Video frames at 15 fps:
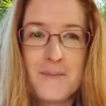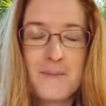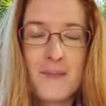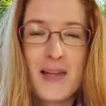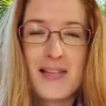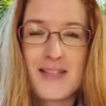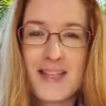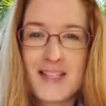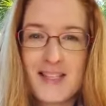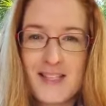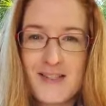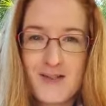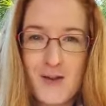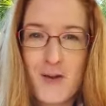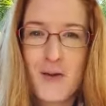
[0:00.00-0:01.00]
Because they're
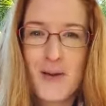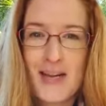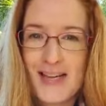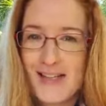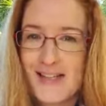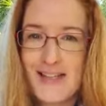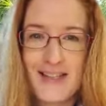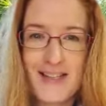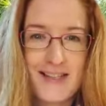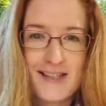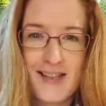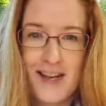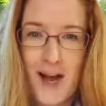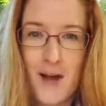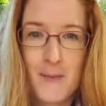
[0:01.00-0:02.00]
just so easy to
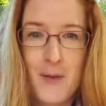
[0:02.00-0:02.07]
set up.